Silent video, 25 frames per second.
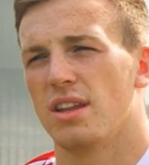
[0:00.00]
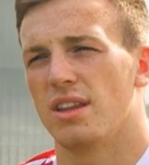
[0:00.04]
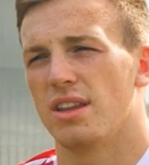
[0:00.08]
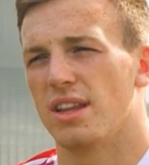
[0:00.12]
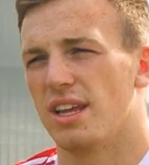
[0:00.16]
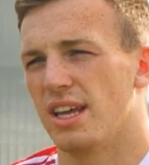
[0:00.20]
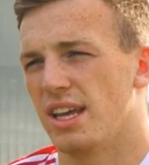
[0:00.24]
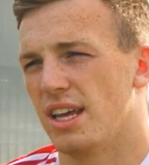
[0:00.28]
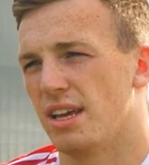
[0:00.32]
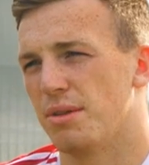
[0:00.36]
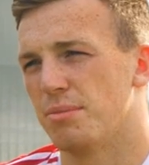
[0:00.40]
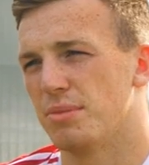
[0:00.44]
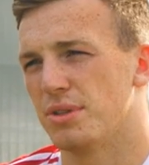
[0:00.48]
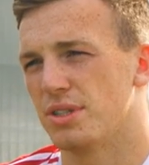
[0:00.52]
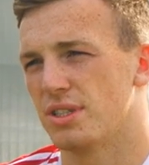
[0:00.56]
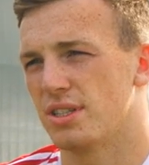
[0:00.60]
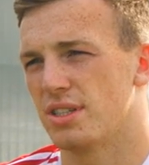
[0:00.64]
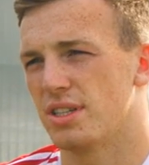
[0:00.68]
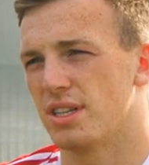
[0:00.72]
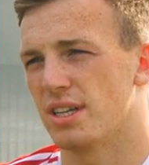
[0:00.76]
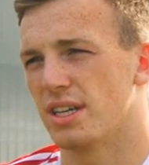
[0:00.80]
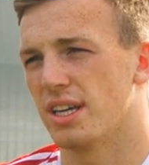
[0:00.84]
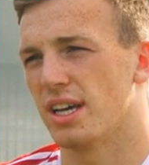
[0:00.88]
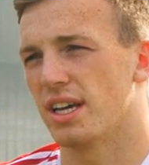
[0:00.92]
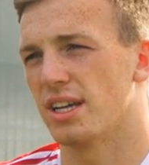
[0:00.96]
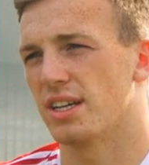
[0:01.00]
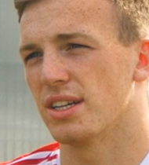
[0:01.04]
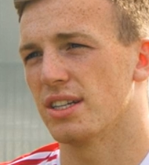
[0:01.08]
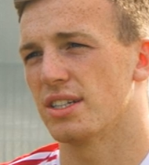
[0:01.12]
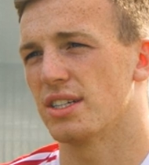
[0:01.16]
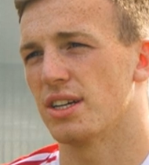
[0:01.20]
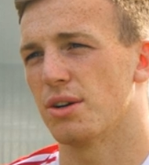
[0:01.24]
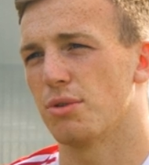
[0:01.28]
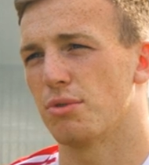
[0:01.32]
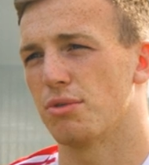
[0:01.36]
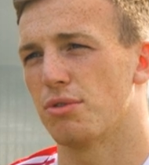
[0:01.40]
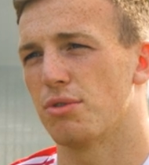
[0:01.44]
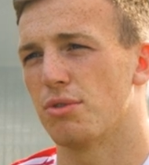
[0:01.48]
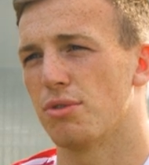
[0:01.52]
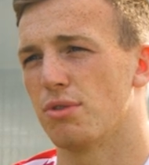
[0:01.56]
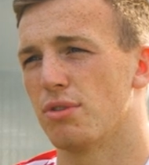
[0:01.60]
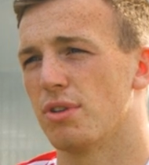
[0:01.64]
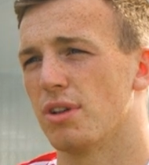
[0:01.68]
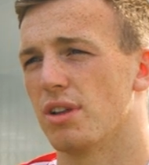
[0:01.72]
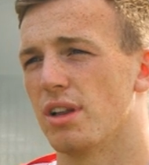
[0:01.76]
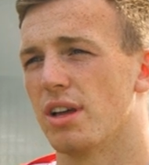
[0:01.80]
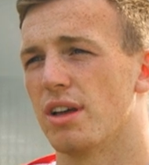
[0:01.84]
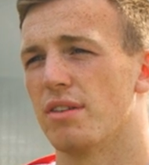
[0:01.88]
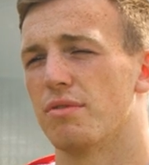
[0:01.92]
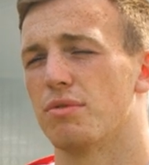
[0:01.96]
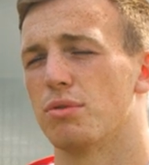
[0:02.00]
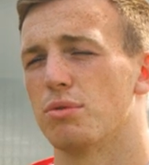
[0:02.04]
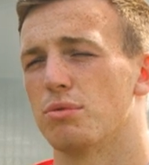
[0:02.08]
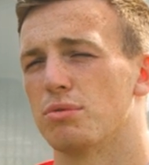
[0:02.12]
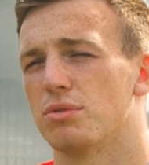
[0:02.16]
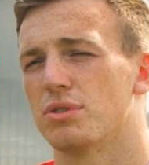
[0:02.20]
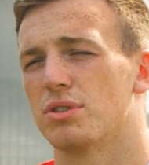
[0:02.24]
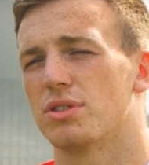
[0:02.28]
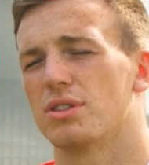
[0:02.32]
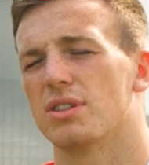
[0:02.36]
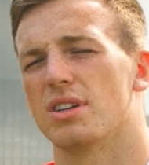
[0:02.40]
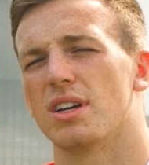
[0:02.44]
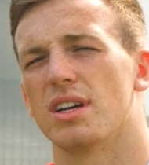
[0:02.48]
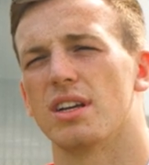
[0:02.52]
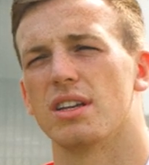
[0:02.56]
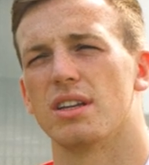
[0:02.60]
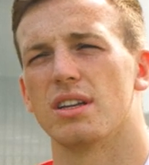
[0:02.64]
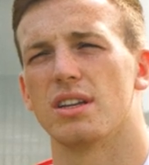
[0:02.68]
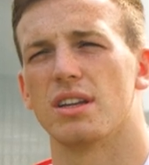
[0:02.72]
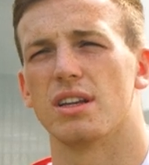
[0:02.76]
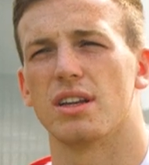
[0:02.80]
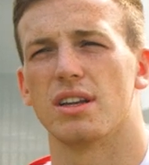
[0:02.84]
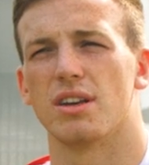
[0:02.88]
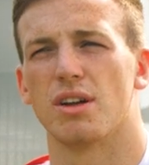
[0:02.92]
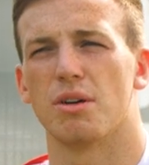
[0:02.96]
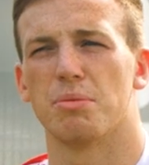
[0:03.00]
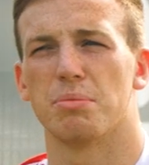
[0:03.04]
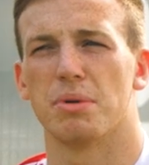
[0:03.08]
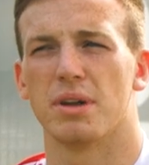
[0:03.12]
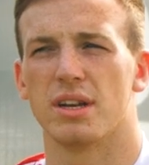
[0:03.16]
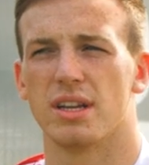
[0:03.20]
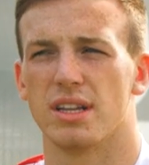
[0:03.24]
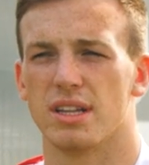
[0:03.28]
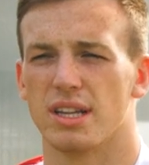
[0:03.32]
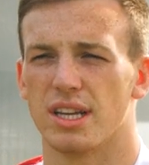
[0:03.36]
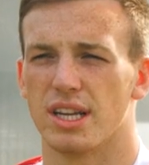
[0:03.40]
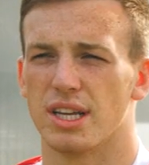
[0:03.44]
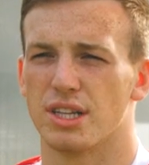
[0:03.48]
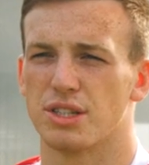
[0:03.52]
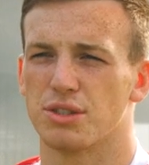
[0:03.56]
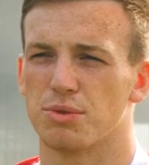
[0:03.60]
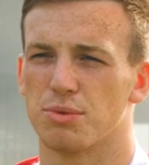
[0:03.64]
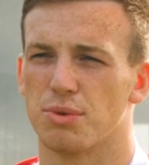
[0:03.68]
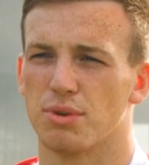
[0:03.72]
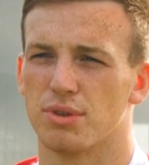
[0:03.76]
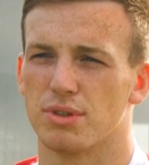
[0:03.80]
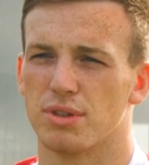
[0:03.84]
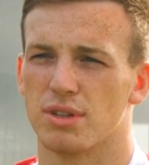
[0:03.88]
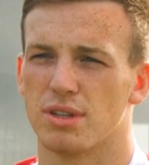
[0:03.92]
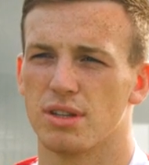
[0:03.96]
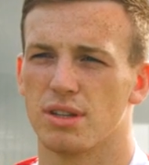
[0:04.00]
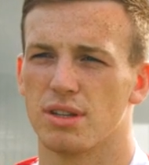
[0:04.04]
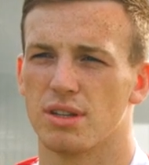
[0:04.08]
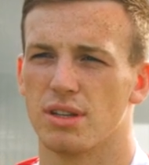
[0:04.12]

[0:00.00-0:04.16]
The aim is to get yourself through the levels and, and up into the A squad.